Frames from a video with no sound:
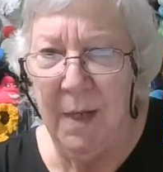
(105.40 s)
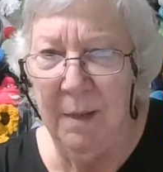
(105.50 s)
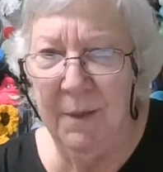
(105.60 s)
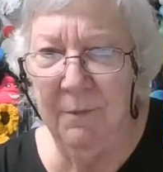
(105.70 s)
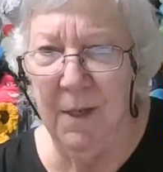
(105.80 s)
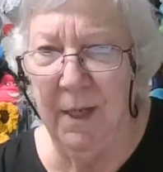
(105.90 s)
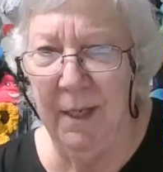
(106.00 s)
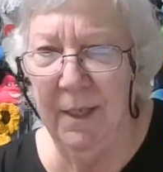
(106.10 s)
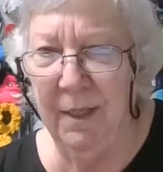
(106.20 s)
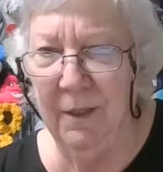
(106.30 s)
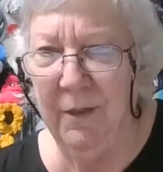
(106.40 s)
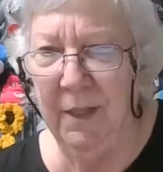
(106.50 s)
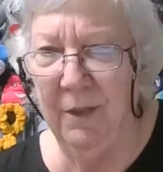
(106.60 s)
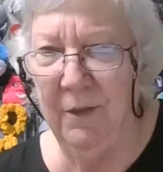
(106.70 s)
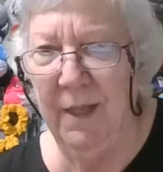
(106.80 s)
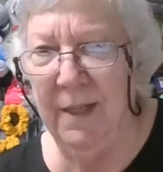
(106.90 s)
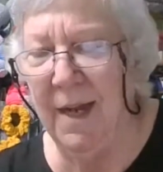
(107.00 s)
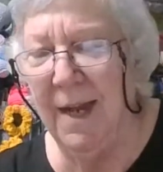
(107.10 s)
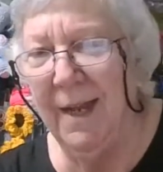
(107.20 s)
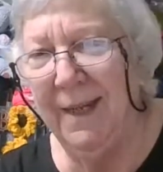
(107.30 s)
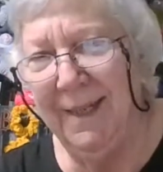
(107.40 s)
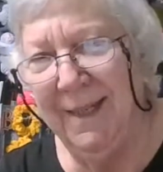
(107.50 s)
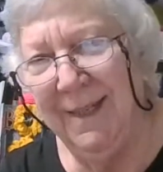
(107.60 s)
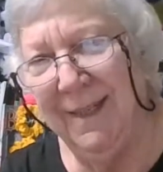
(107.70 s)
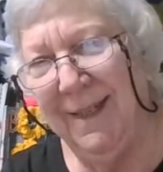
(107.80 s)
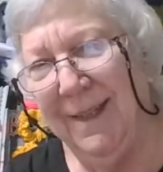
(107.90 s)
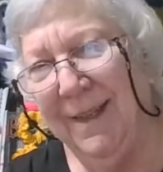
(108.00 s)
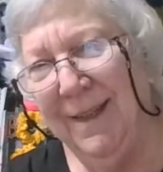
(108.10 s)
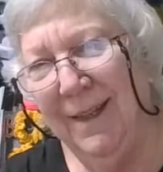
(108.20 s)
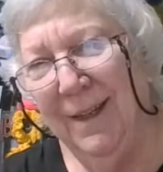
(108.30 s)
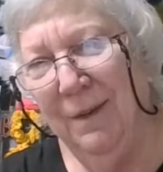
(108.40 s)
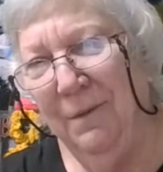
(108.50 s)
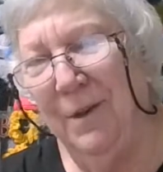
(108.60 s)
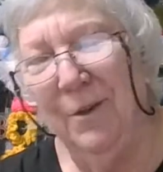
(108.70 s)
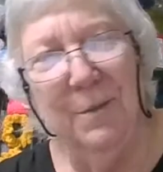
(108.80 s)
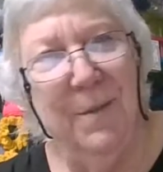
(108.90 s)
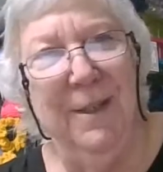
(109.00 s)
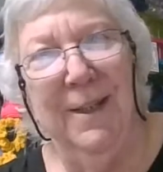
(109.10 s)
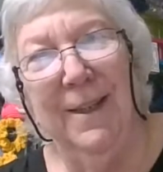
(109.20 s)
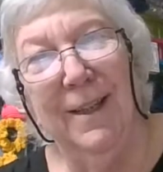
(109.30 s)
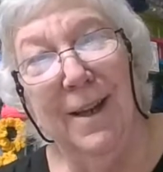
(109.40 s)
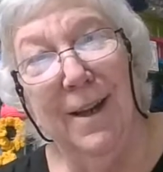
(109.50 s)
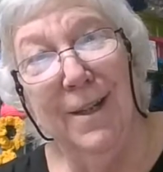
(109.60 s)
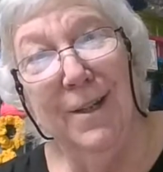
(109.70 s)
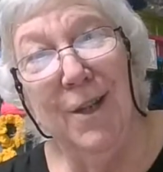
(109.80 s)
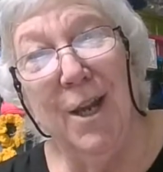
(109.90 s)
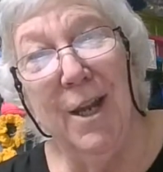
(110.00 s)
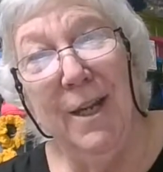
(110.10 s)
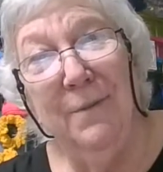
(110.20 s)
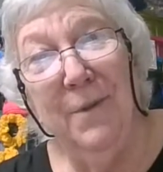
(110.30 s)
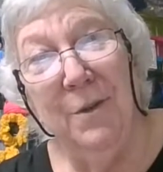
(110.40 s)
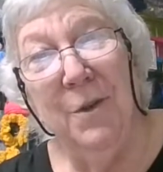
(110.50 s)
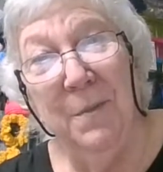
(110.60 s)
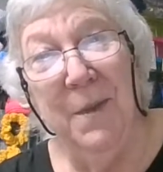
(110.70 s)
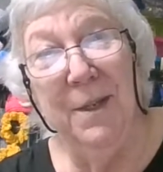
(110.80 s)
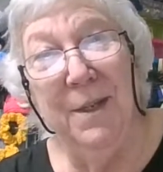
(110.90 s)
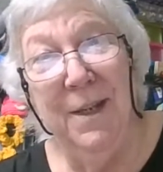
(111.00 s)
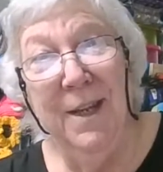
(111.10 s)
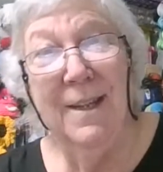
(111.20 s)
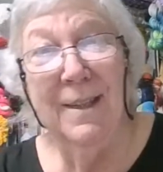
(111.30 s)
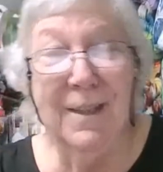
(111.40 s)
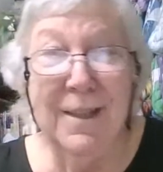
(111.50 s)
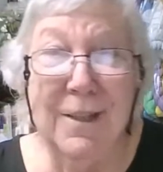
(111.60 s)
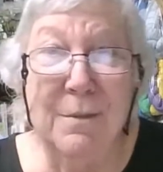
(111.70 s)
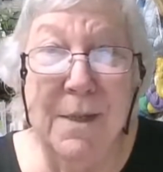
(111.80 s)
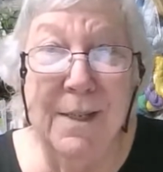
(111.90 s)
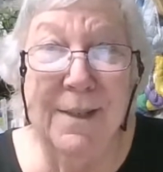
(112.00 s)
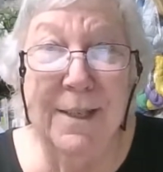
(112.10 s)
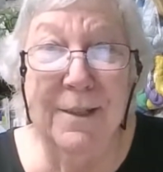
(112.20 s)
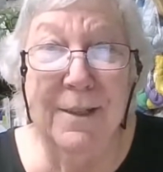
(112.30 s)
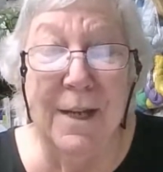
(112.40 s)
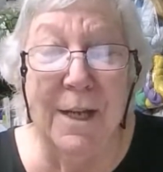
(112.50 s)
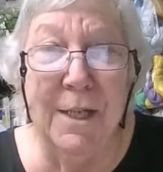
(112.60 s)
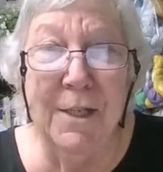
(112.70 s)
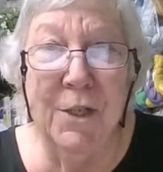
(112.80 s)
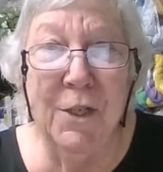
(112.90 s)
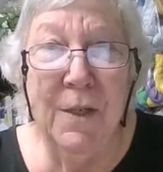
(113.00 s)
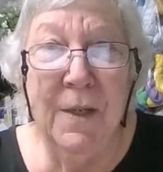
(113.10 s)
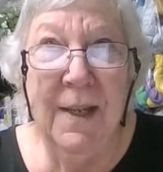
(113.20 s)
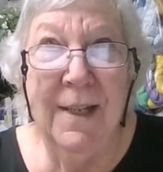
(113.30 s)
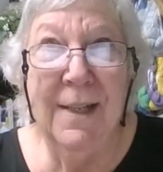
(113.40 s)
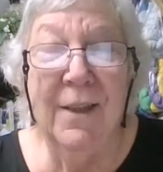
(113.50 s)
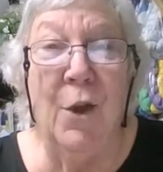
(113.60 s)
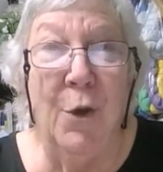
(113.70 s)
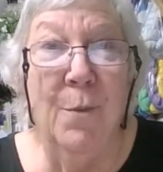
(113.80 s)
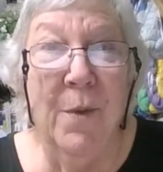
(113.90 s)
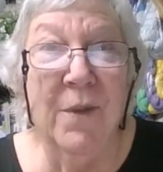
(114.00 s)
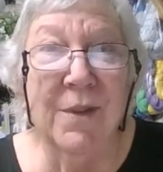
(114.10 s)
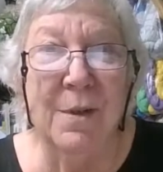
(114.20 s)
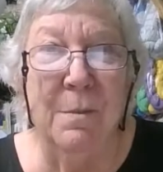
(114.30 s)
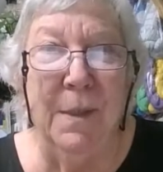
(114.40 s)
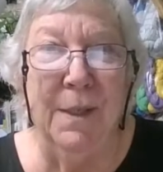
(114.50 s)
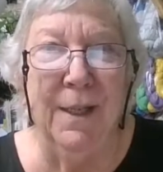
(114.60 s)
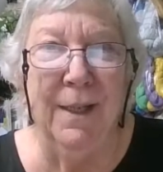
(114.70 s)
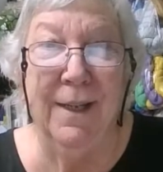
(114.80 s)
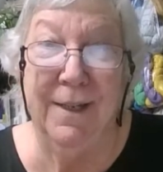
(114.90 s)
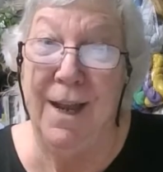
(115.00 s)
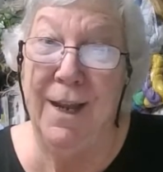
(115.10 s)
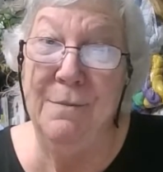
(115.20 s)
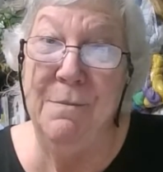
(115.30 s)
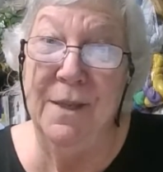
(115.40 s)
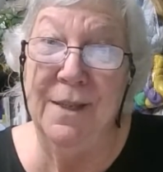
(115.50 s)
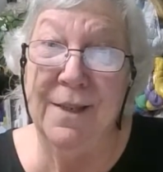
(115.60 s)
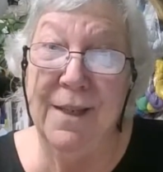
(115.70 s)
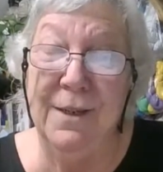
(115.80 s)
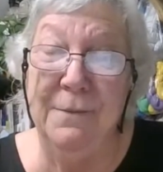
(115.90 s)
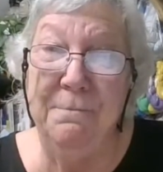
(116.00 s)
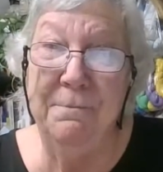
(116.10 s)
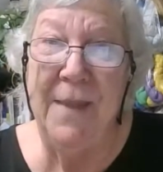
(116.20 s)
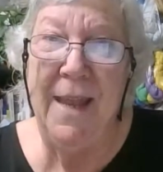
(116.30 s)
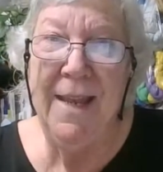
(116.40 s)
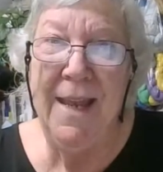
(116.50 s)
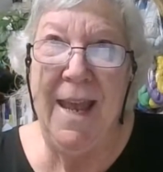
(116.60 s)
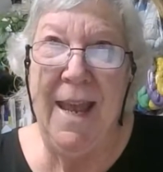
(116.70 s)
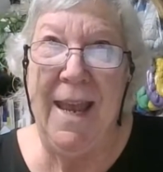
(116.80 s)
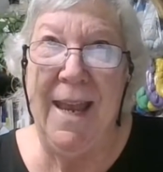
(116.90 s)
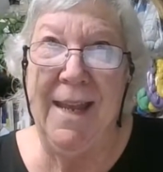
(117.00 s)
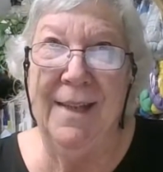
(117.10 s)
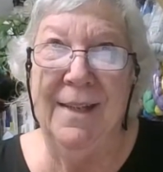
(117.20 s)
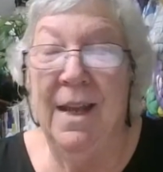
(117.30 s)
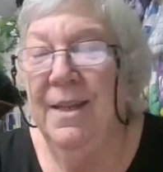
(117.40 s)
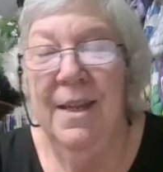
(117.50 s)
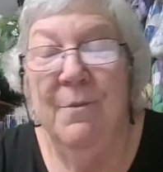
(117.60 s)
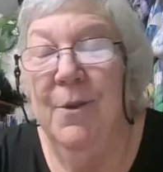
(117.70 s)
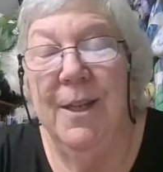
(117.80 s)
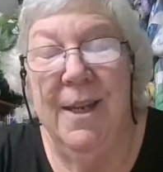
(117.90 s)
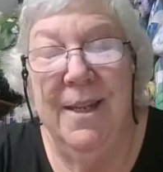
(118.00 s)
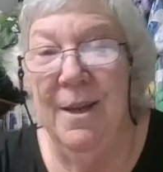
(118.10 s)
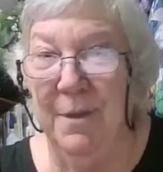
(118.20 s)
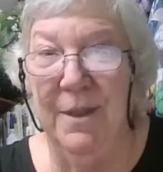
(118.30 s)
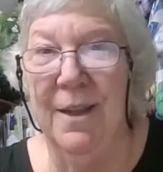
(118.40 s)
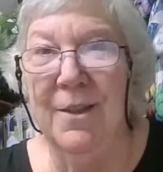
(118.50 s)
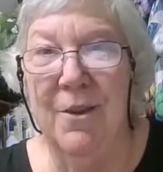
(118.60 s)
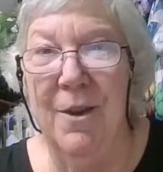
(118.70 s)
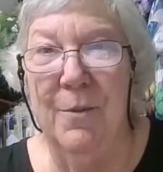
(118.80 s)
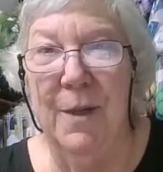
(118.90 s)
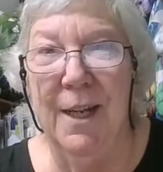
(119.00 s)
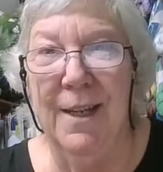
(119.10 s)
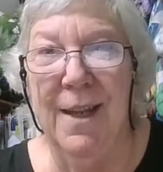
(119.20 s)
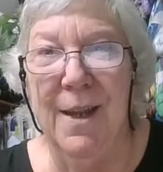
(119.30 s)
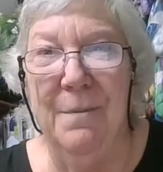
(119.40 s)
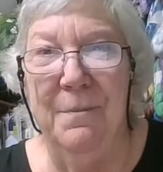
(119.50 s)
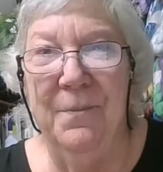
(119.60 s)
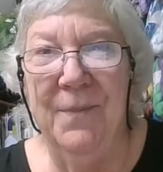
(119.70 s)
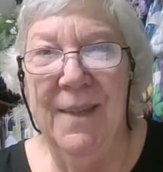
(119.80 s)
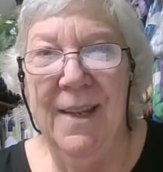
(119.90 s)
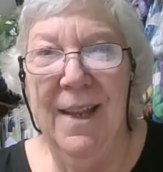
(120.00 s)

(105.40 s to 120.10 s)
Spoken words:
Bobby Wyatt, hello, hello. And Heidi, welcome into the cottage. Heidi, welcome in. This is Miss C's cottage, the home of the somebody, and I am Miss C. And I am what I am, and that's all what I am.